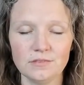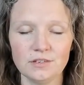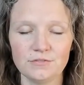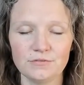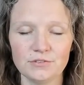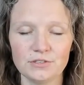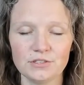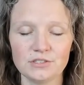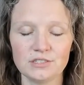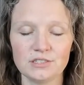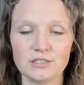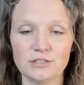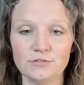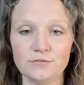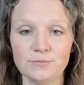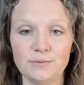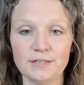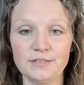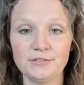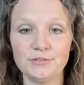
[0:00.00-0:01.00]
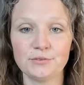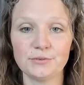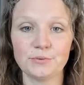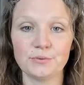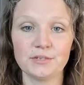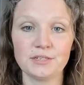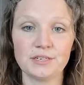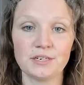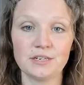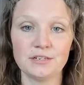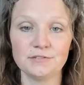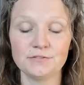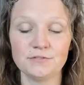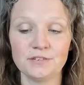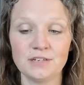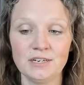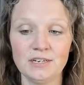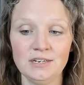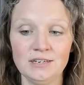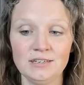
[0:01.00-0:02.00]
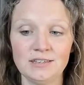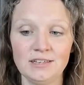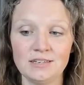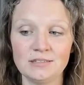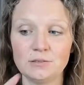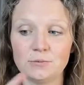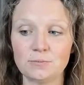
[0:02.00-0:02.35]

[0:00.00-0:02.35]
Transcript: Feels like you've been through enough that